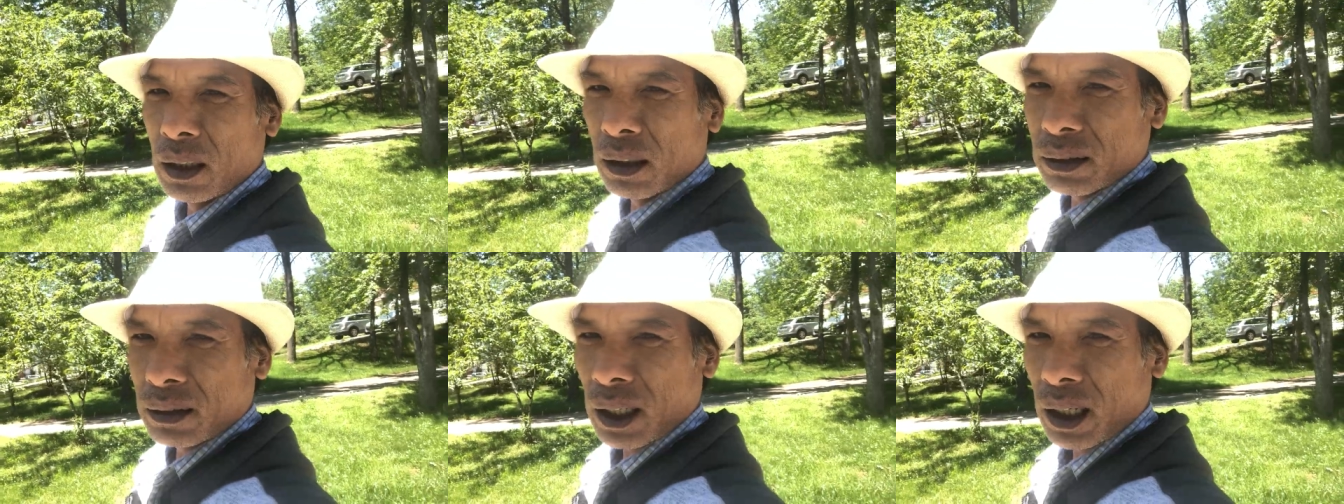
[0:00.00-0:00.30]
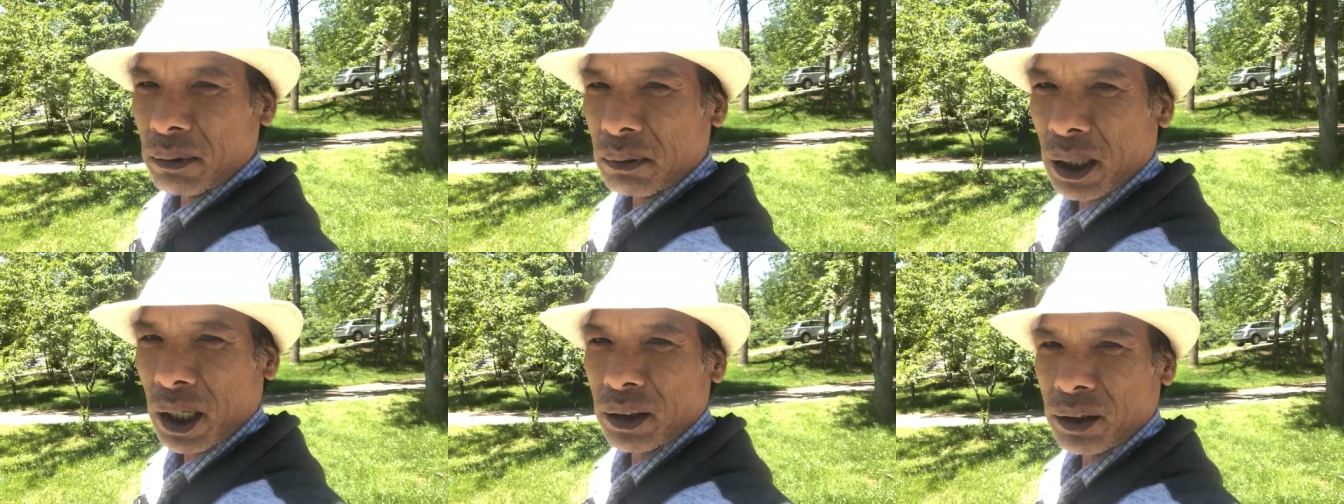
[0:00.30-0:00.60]

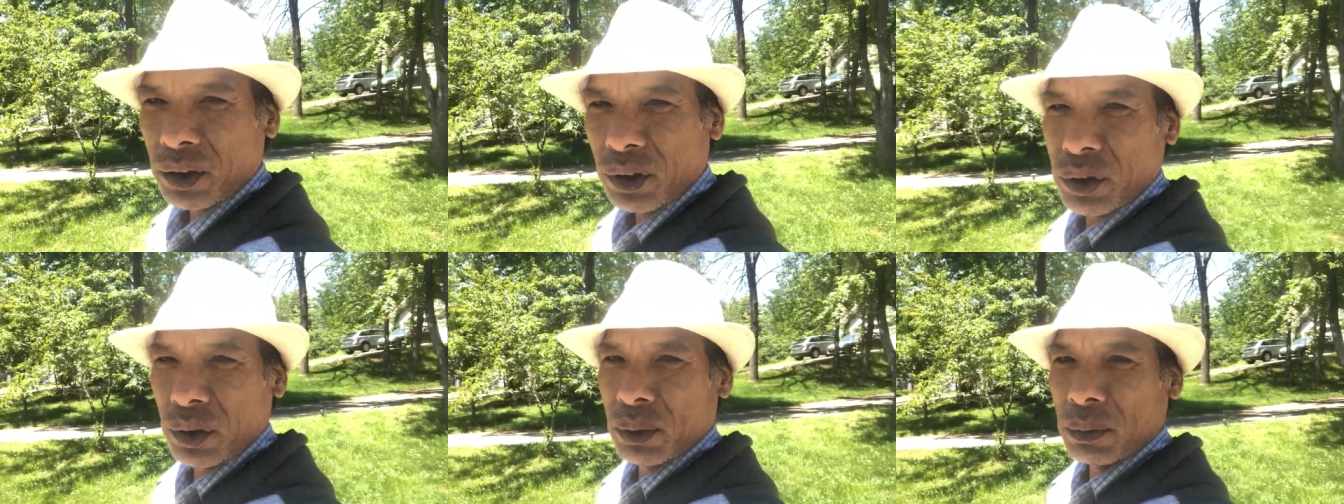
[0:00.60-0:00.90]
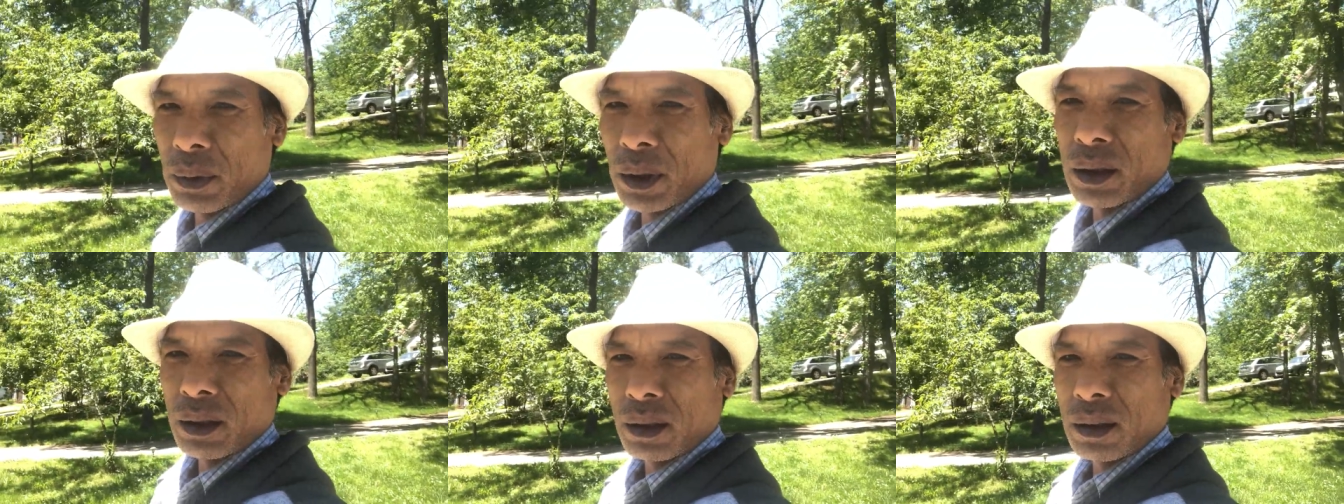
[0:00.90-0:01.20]
Same like
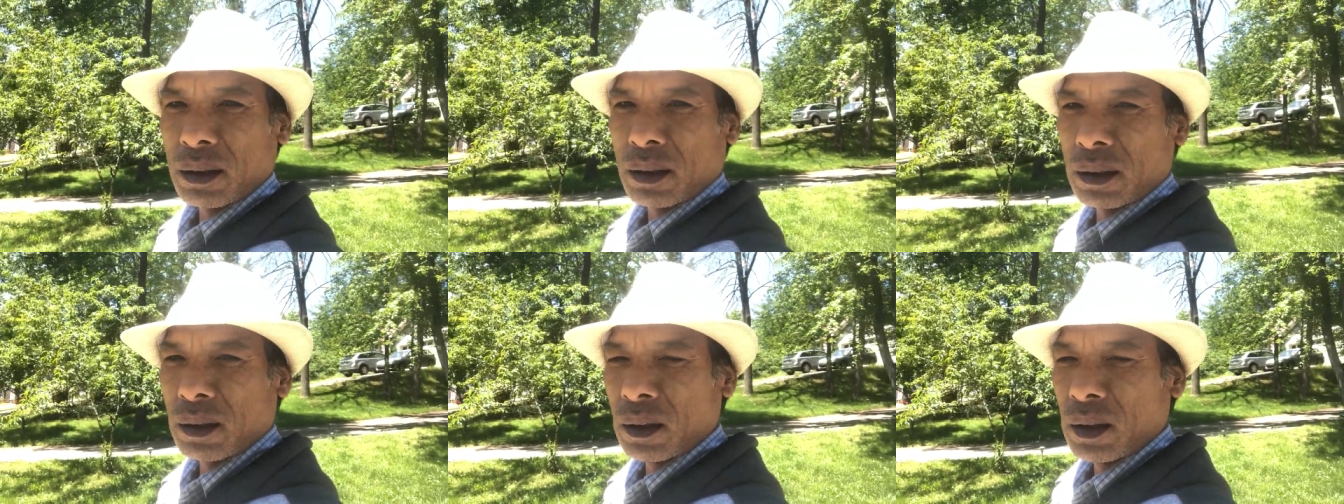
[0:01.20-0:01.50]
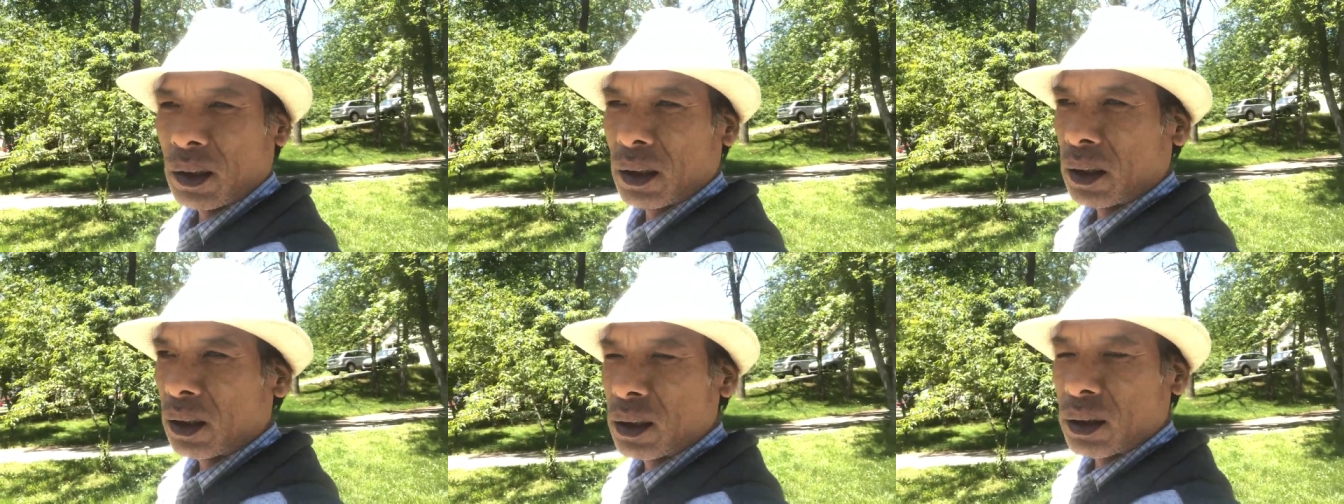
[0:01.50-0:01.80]
human,
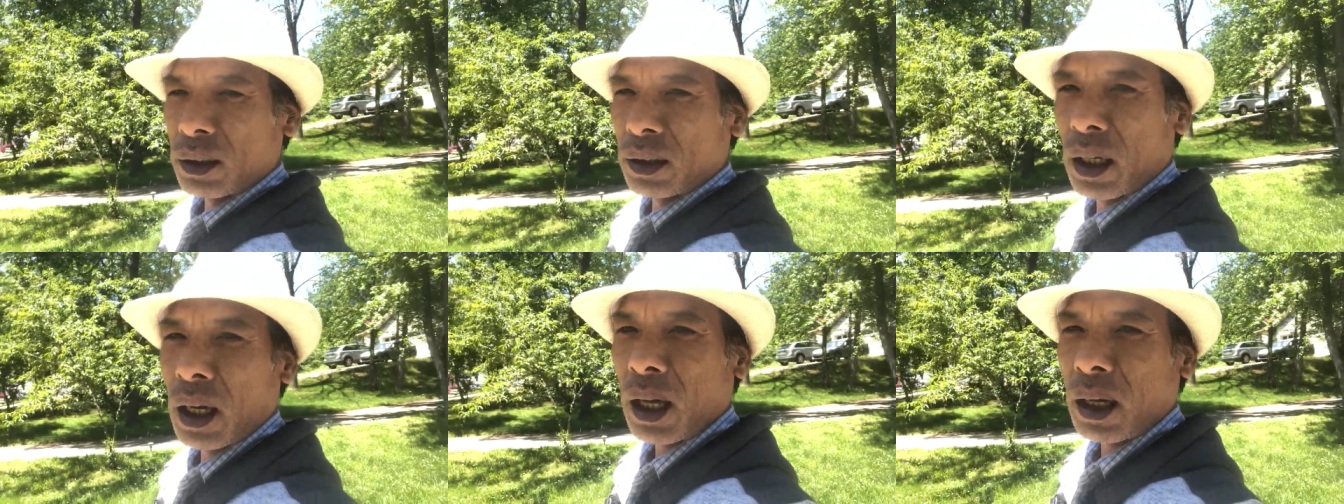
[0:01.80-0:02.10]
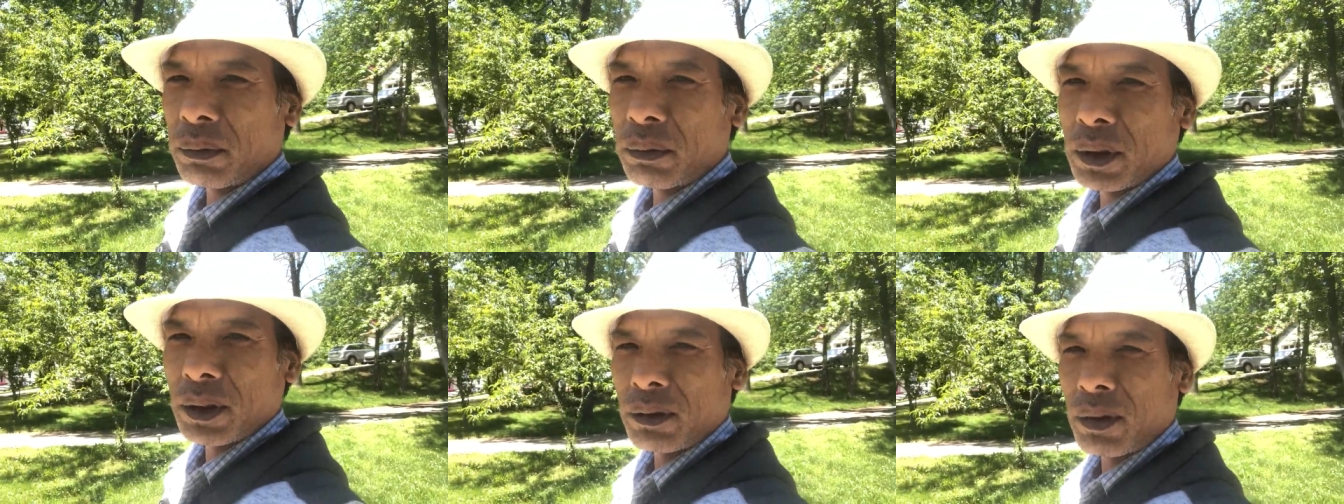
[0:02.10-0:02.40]
you
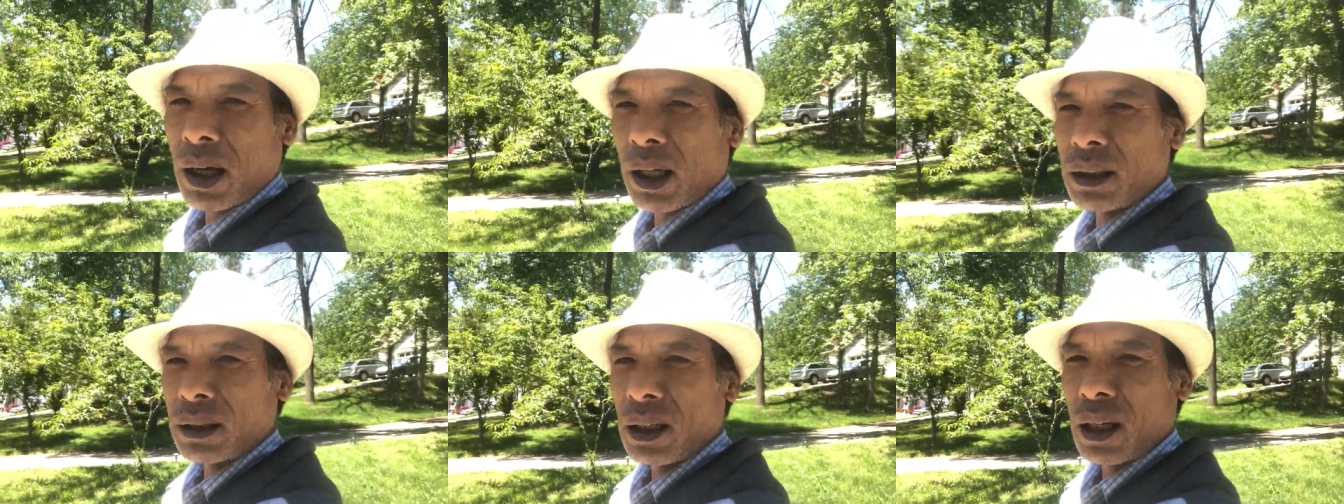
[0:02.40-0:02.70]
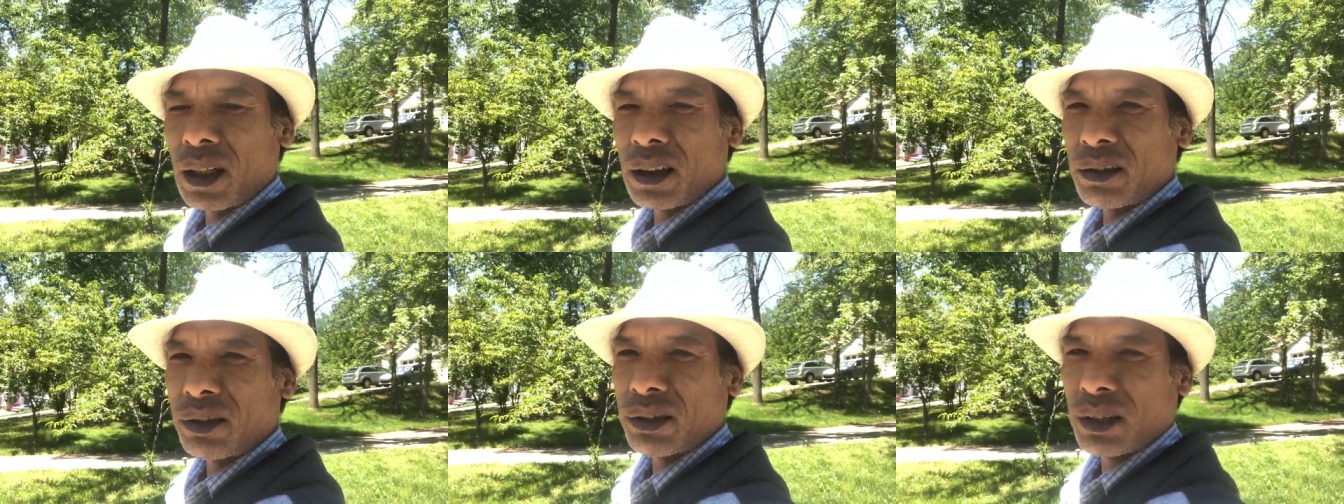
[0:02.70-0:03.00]
have the right
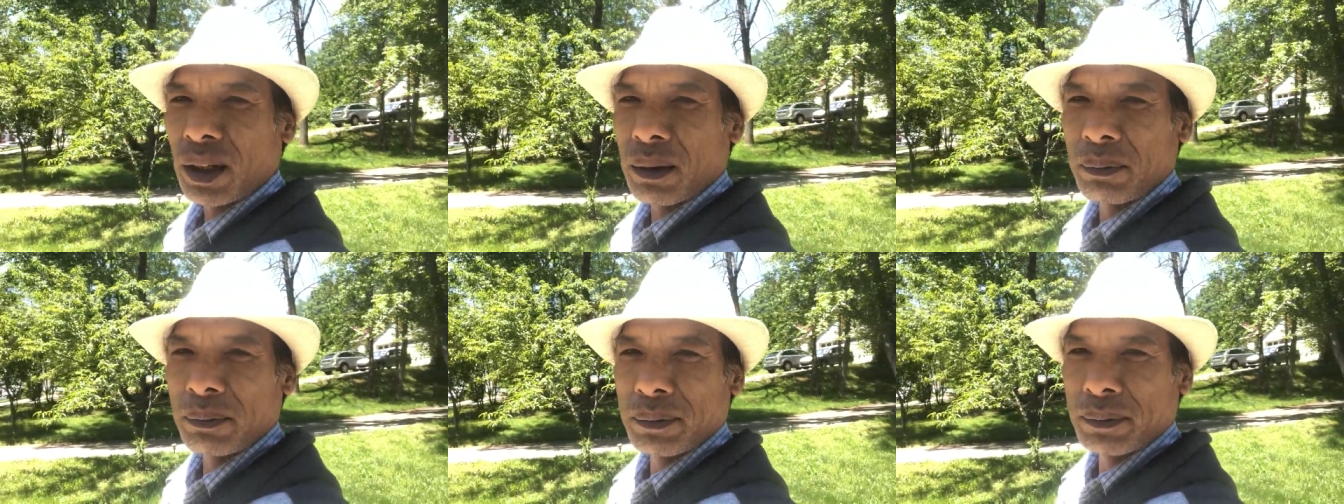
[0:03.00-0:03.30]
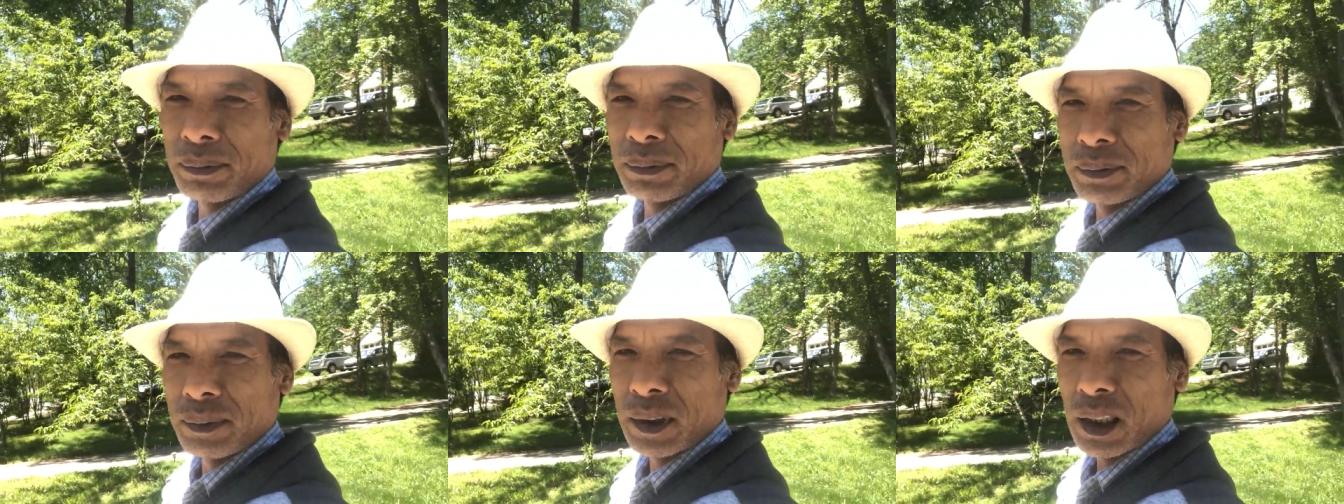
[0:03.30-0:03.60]
concept,
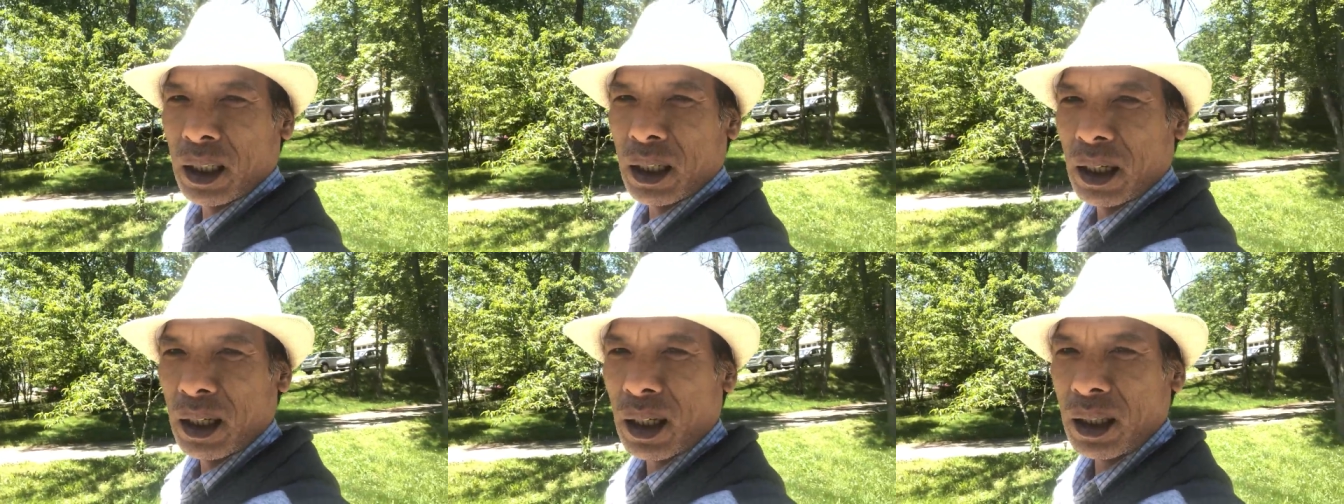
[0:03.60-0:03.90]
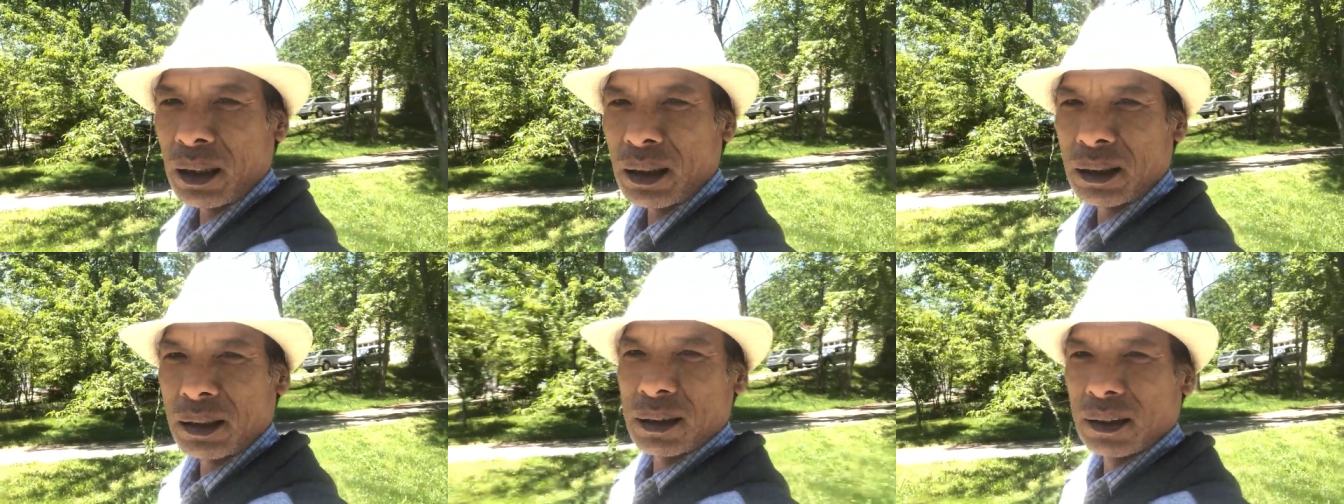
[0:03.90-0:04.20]
all
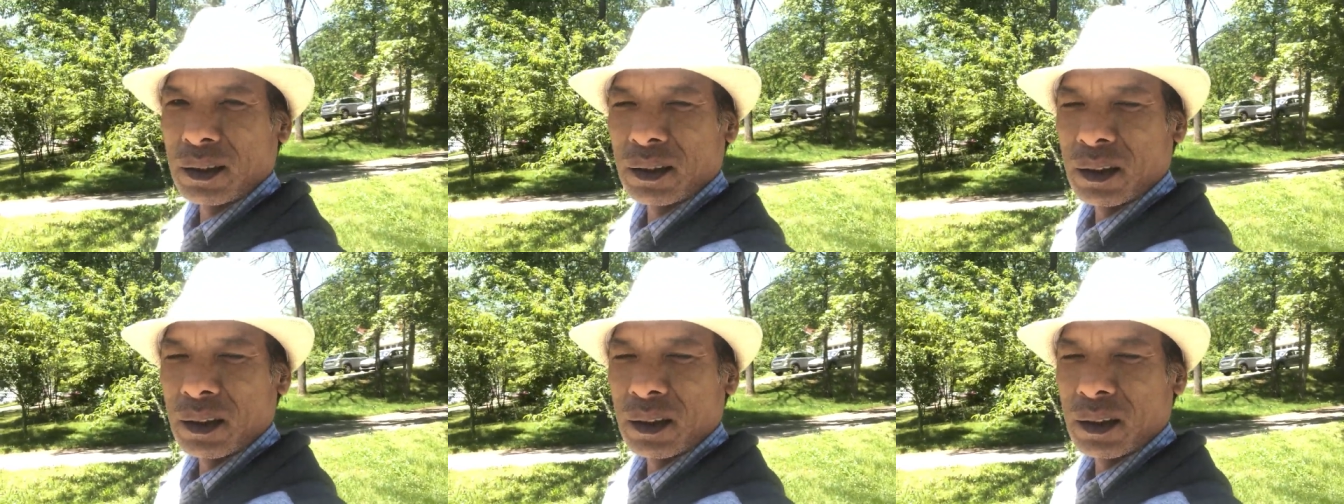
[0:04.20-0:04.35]
right?